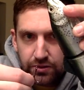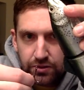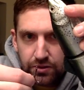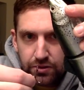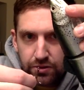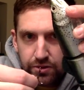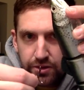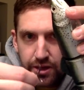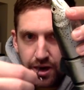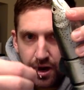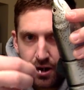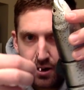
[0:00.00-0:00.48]
to
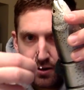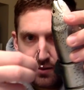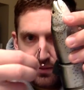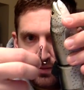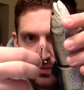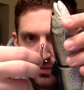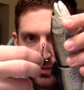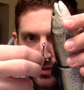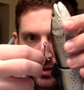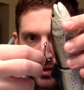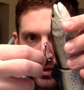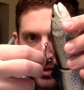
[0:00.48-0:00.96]
there.
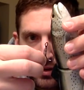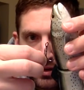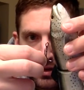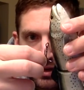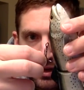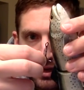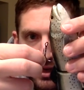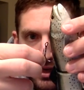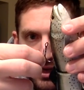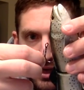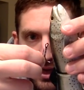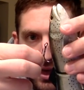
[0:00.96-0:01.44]

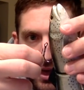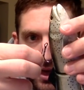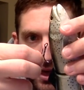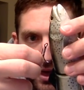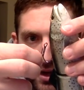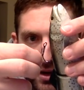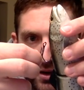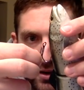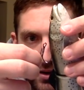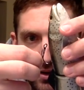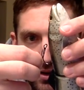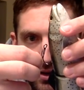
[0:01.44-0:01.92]

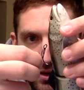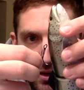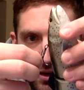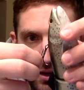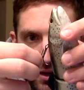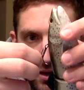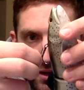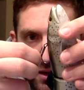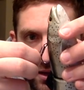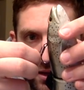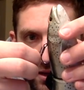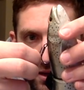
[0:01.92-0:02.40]
And
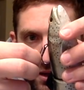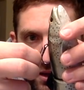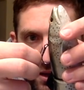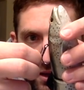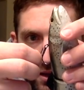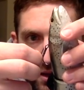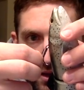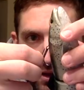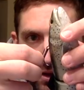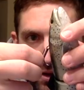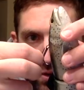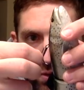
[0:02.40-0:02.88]

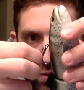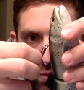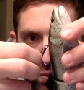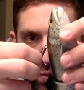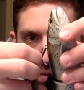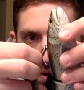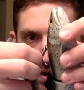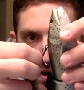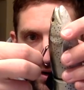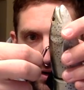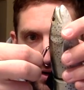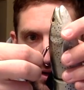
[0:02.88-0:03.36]

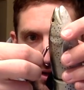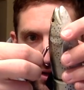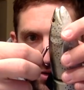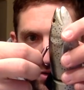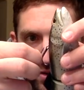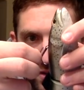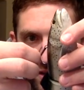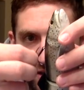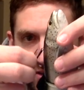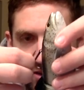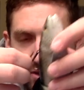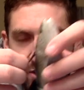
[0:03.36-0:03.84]
when you
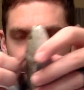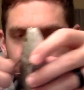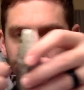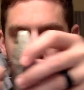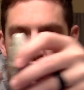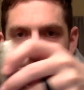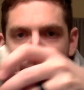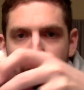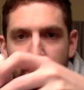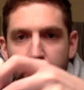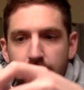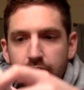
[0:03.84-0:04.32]
set the
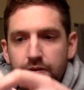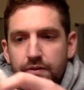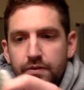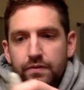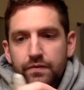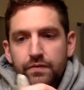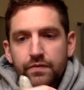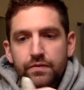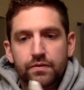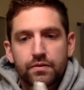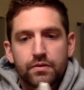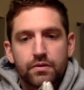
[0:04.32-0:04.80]
hook,
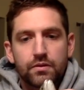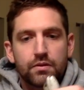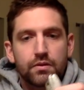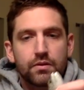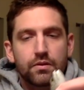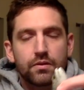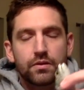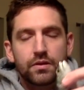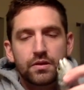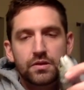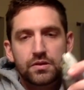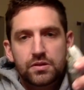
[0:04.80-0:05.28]

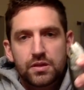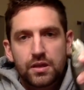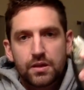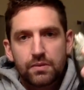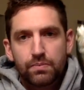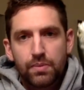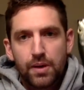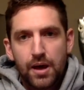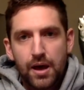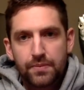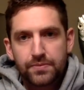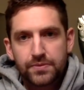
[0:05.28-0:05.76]
this thing
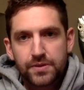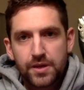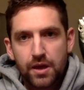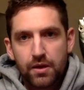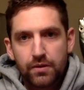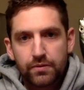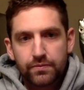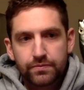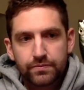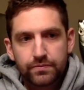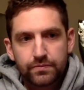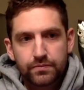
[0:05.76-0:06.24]
pops out.
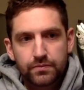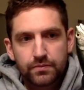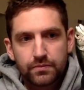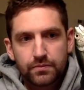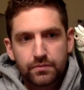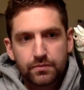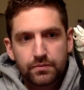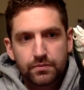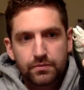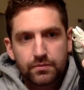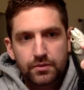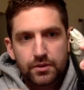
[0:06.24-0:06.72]

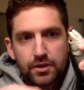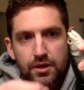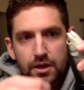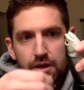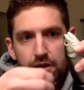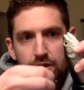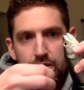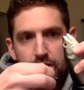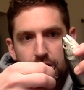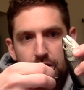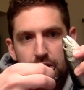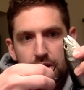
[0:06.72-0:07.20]

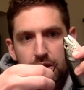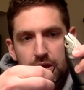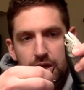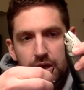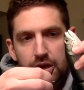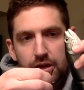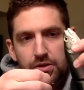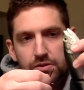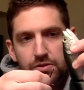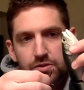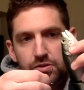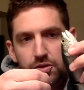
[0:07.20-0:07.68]
Okay?
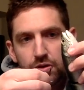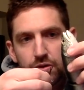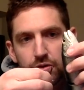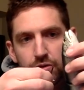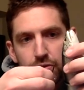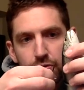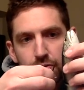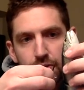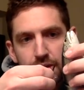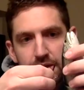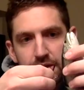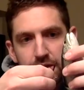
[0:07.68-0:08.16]
And so
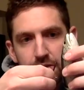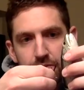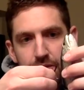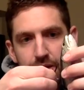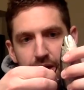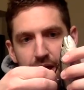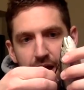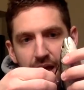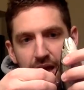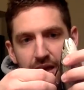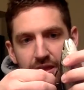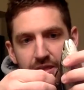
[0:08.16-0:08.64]
the reason
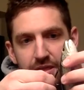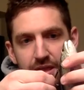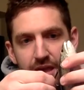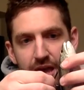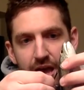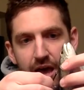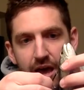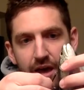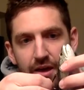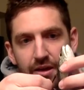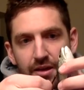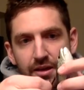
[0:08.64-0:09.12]
behind
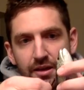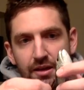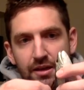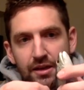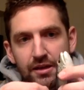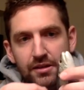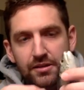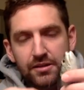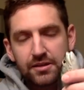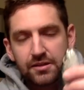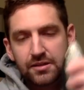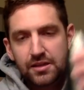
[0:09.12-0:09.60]
that
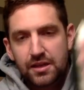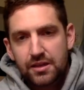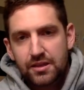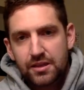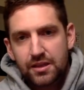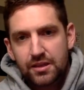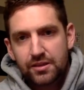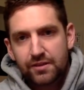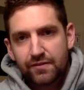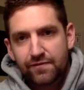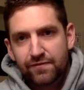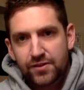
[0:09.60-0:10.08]
is they say
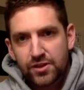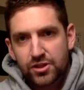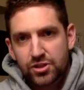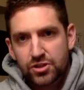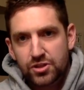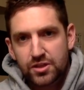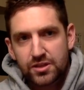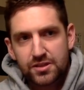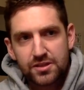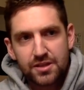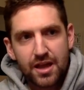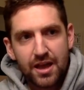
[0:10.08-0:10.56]
that the fish
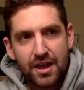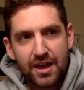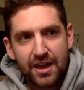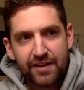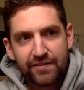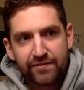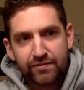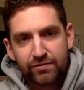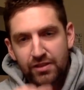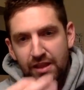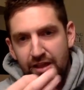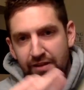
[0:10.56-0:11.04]
does not
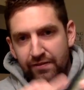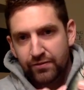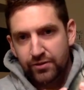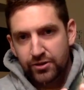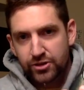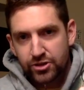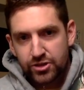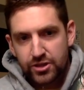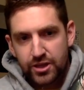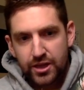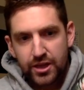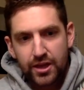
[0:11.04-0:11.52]
have
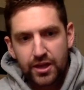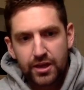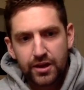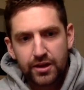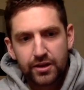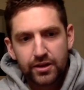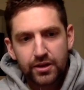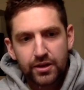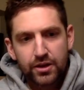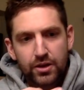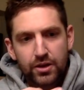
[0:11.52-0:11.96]
leverage then